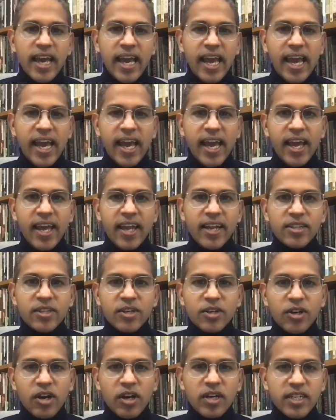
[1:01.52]
and
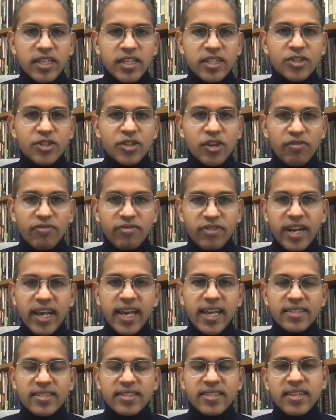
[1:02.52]
the context of
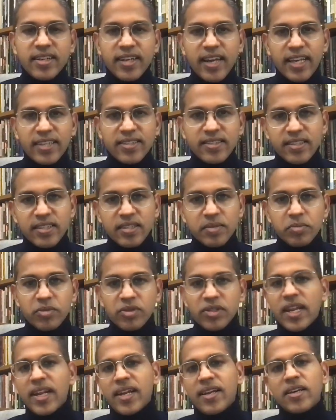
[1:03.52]
race and
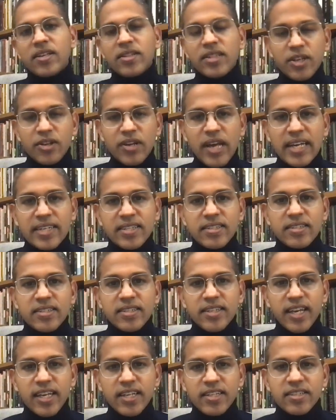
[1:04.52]
racism in the United
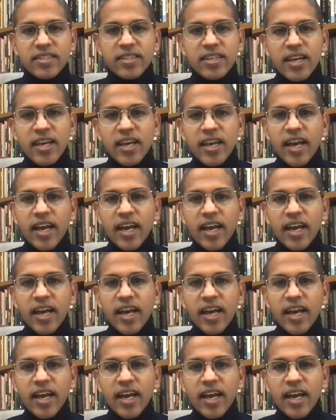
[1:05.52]
States.